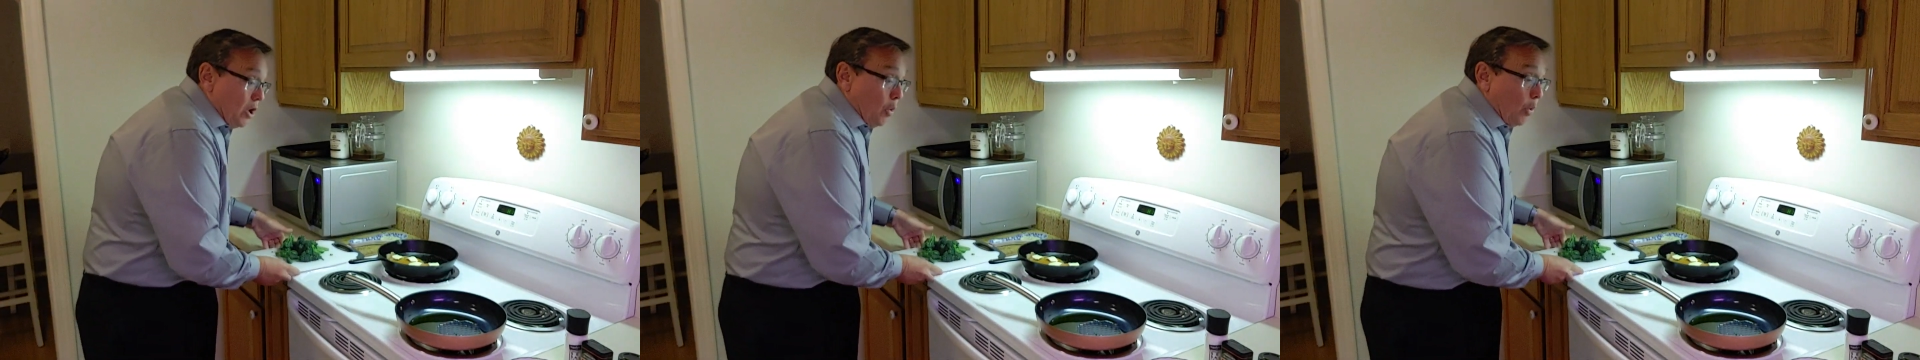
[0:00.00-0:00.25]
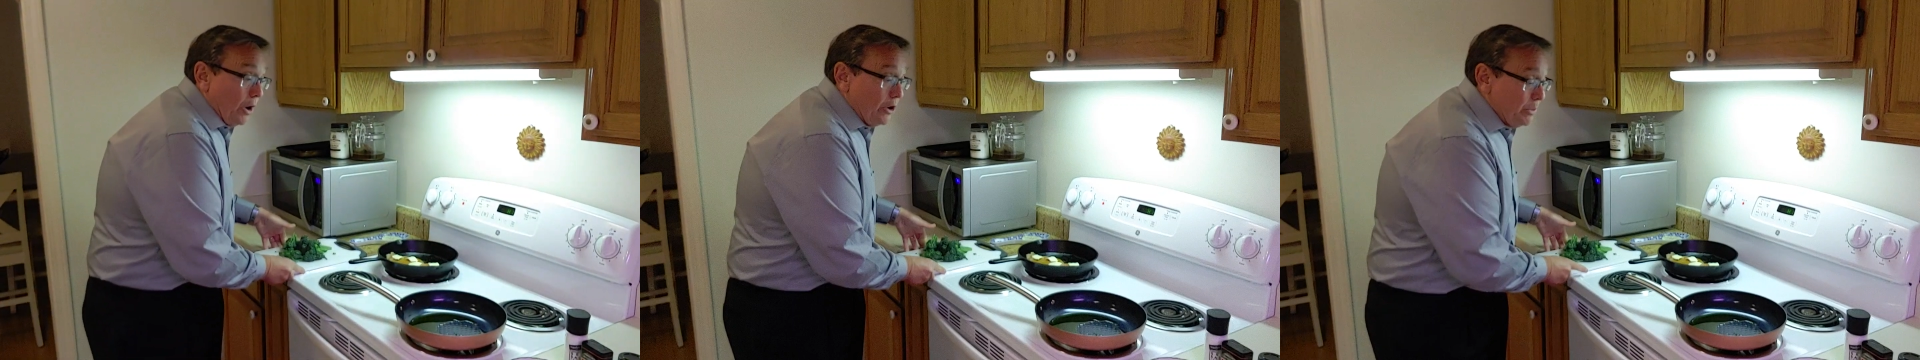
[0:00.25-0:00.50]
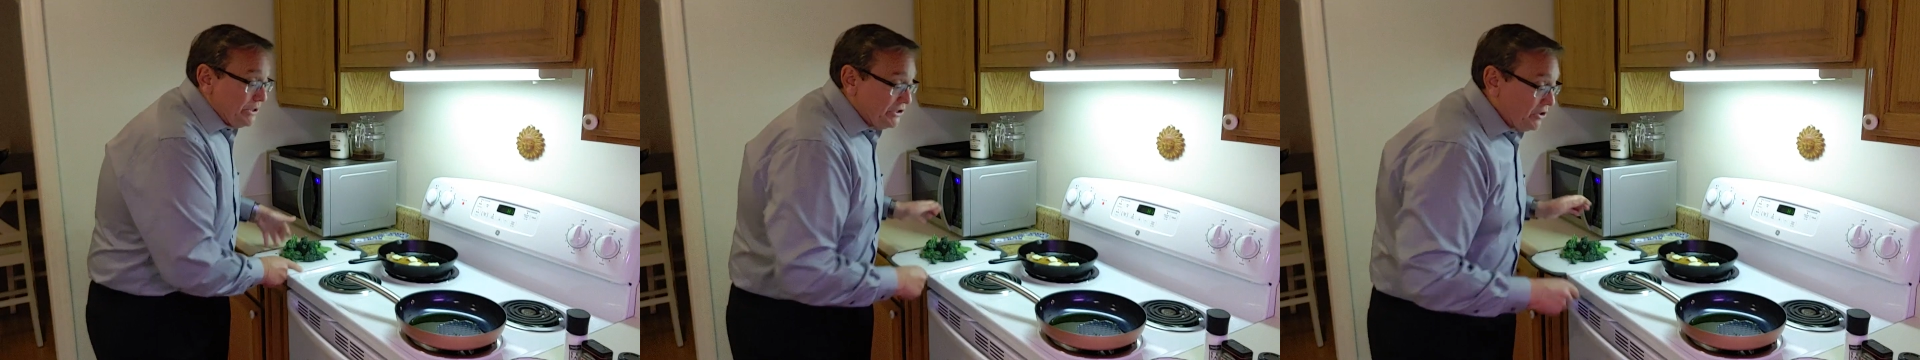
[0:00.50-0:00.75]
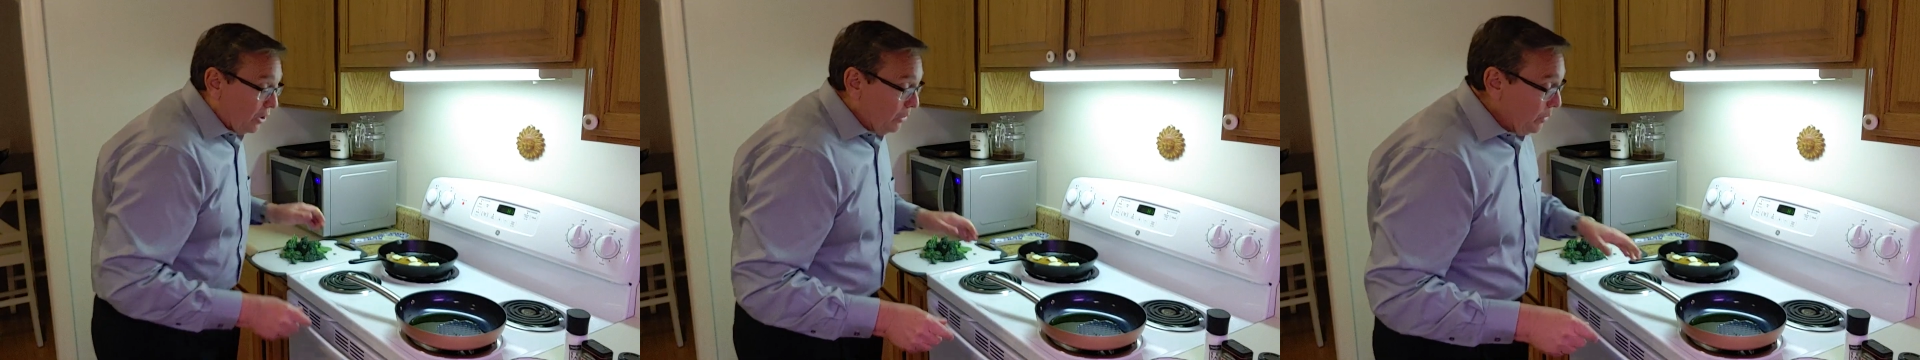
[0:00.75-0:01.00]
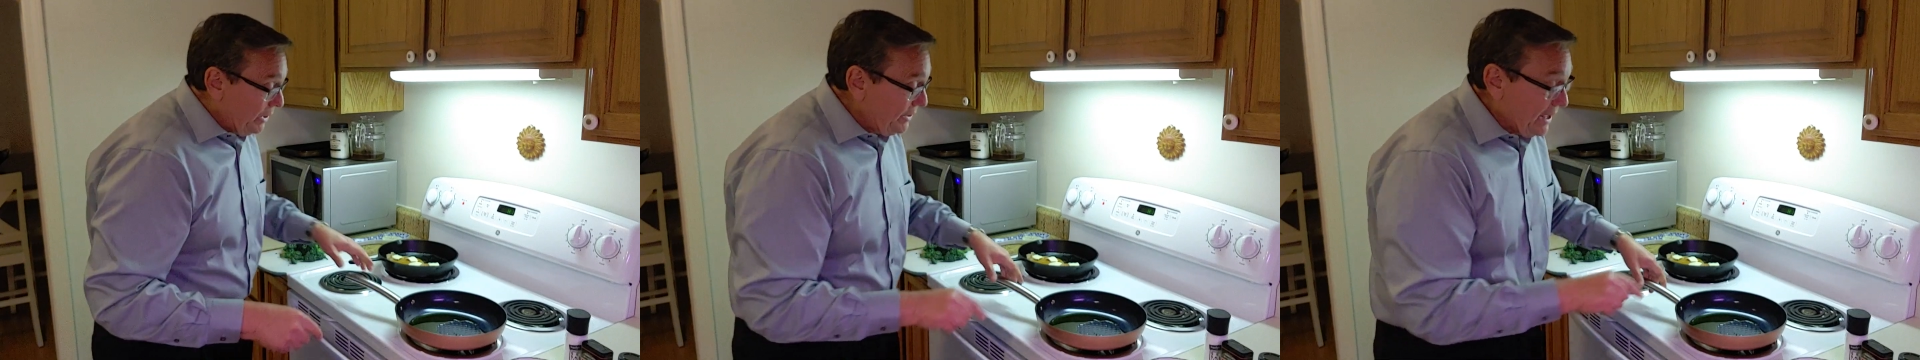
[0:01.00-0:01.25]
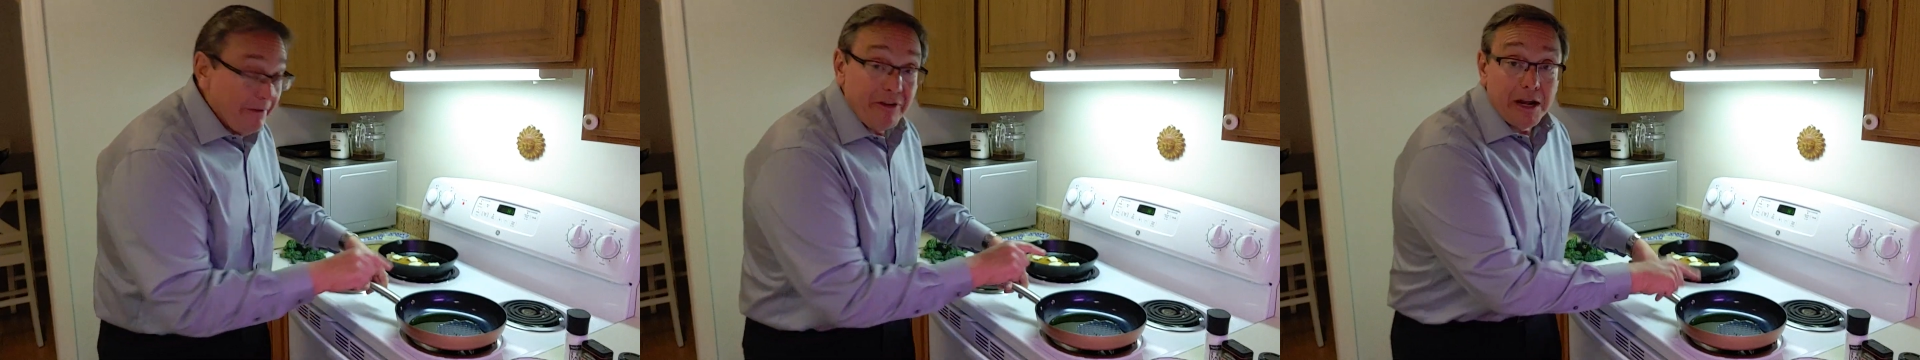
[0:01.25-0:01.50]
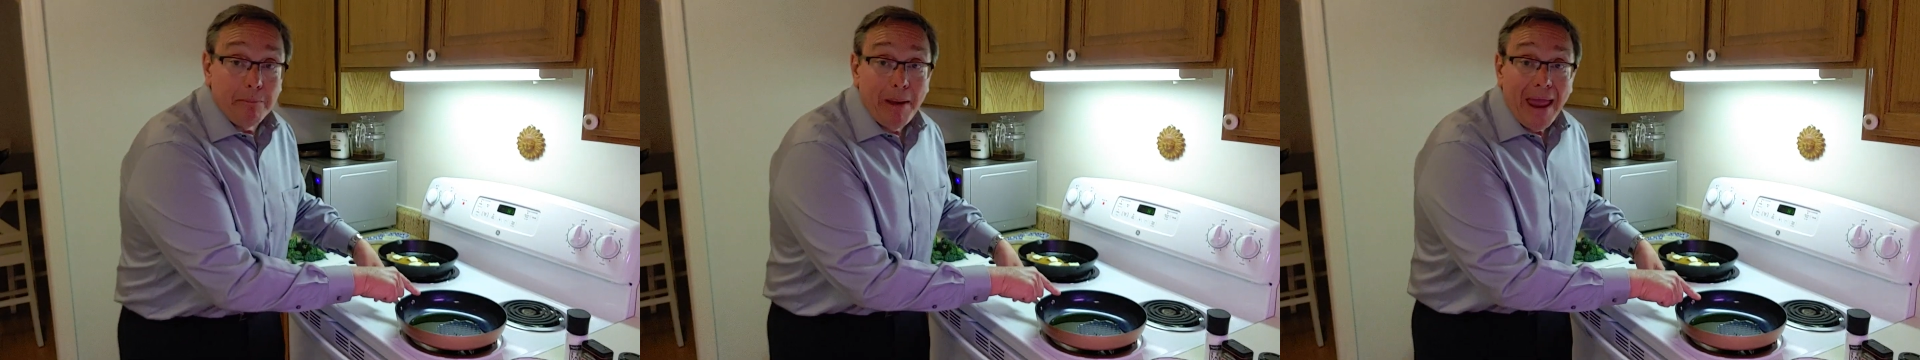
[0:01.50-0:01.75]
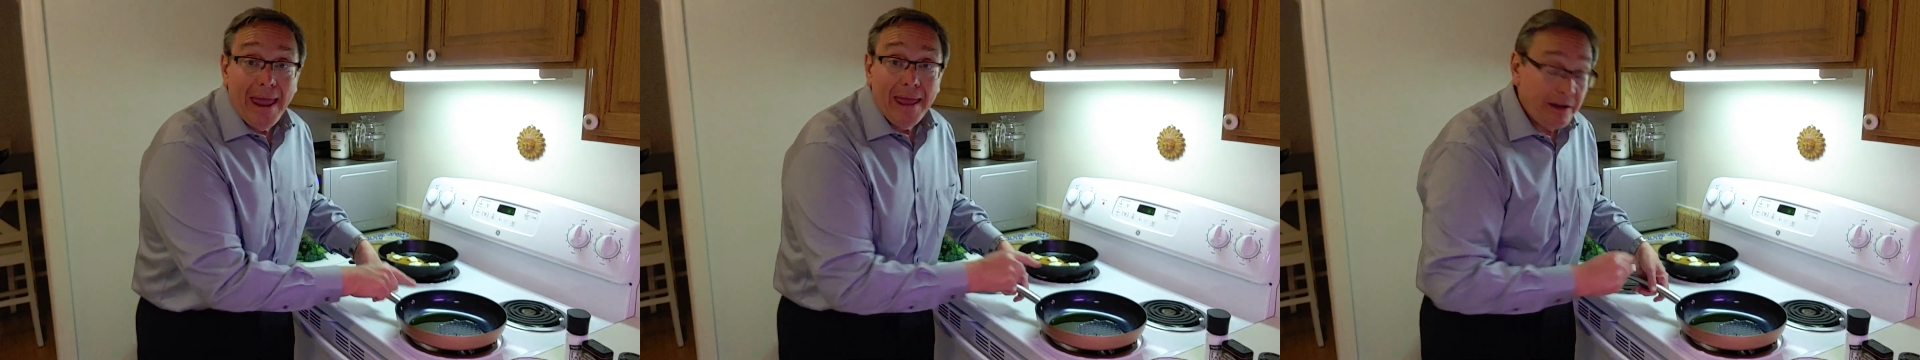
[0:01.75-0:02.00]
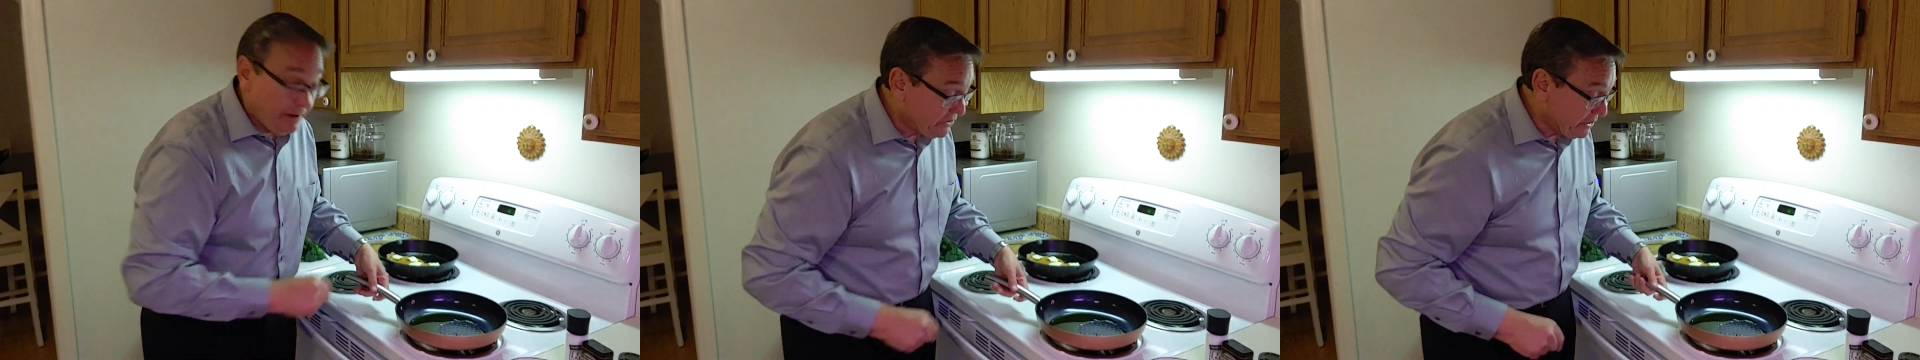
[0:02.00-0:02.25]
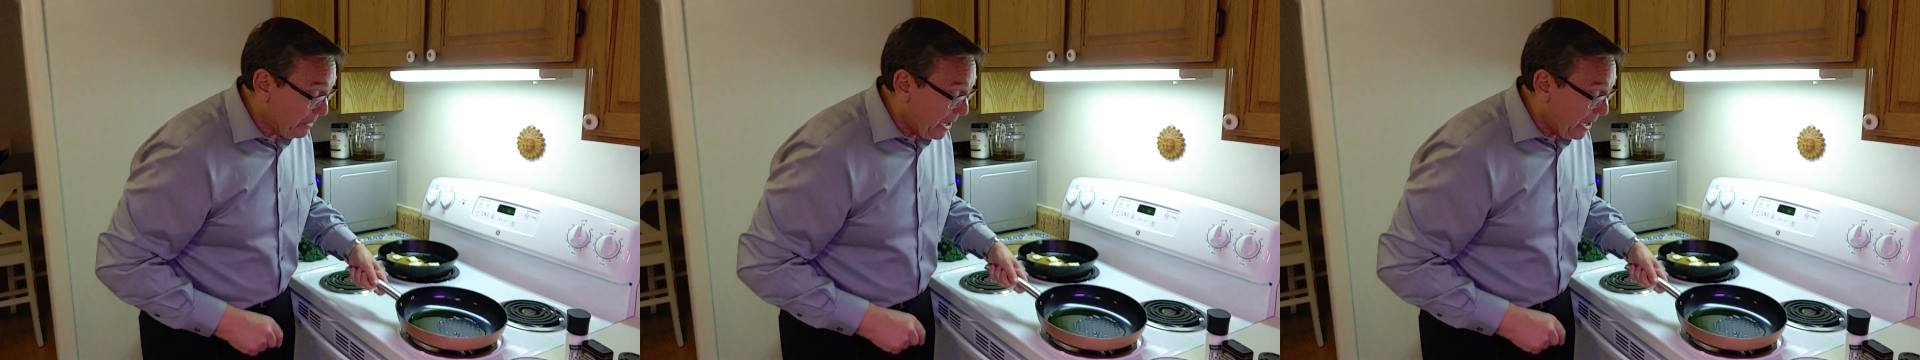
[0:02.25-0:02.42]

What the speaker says: Where do we start with? I've got a pan of some